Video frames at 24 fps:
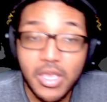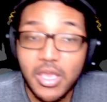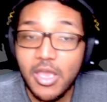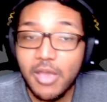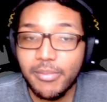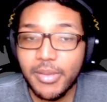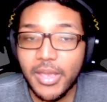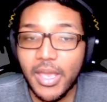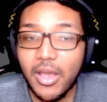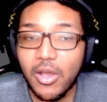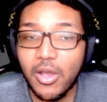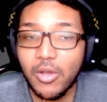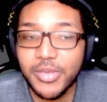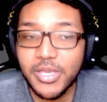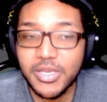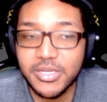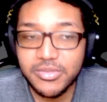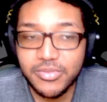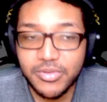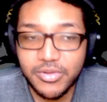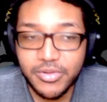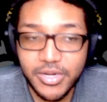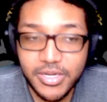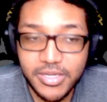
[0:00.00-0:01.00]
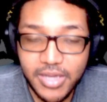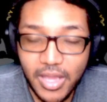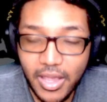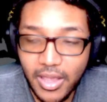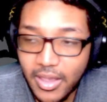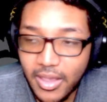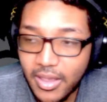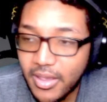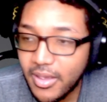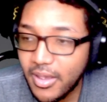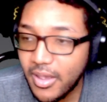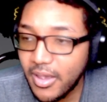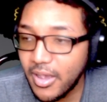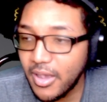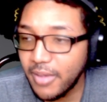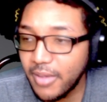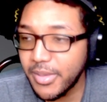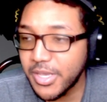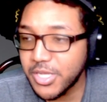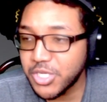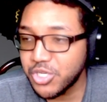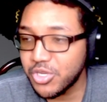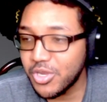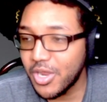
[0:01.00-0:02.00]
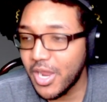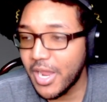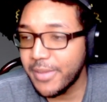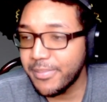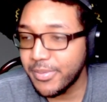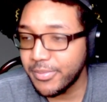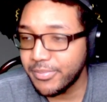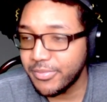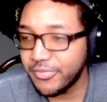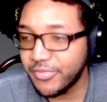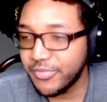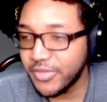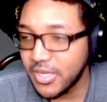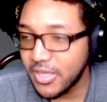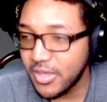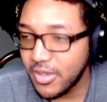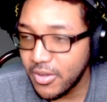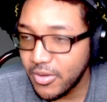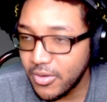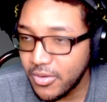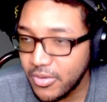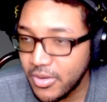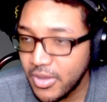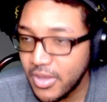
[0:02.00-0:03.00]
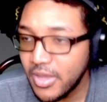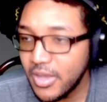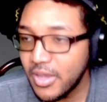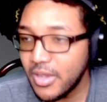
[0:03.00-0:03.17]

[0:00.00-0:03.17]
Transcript: But yeah, I hope you guys have a great day. Make sure you hype up the video.